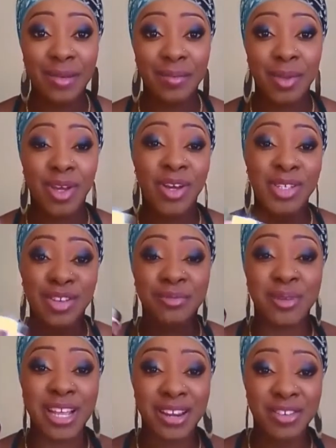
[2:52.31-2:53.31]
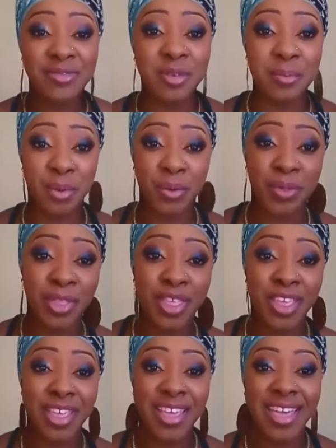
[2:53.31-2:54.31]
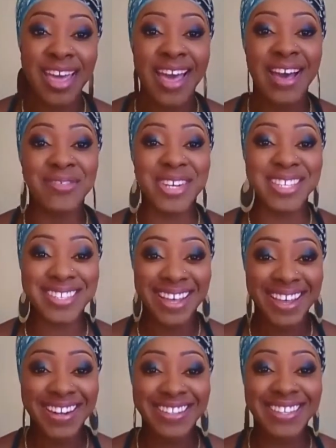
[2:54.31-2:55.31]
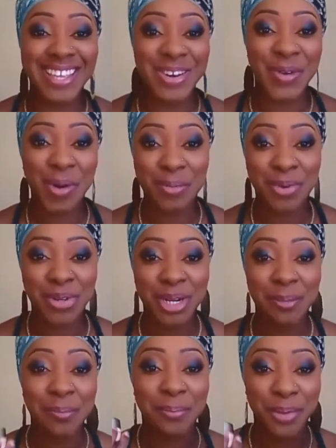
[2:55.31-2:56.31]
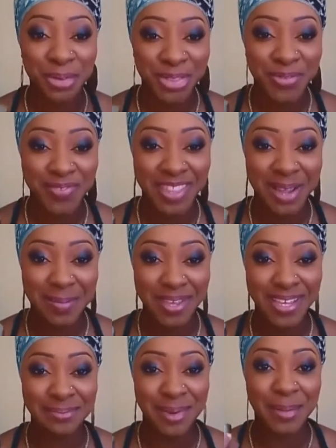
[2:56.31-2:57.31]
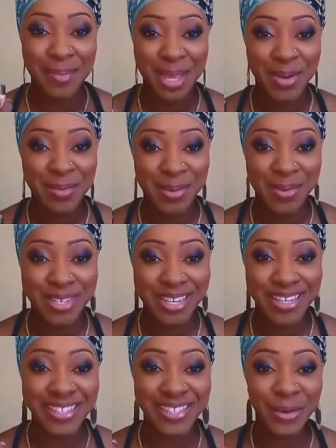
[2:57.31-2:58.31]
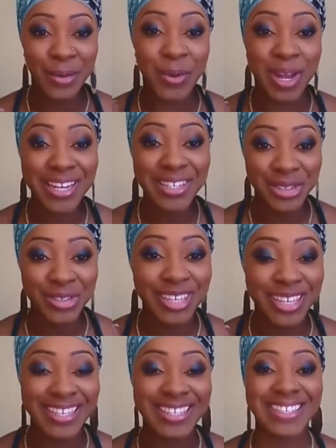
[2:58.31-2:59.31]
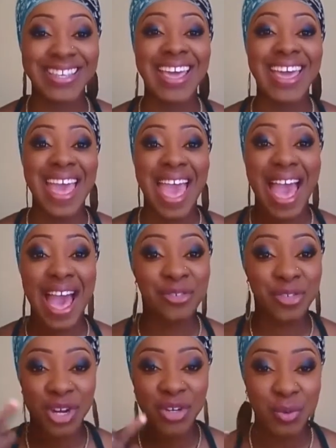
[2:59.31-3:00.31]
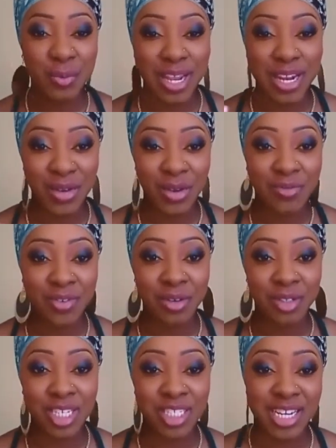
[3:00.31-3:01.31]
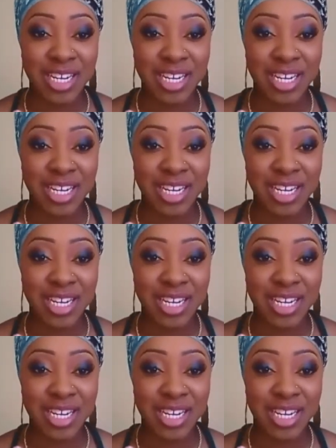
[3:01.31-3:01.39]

because of my love for both, have decided to incorporate both of them in my makeup routine. So what I do is, after I do my liquid foundation,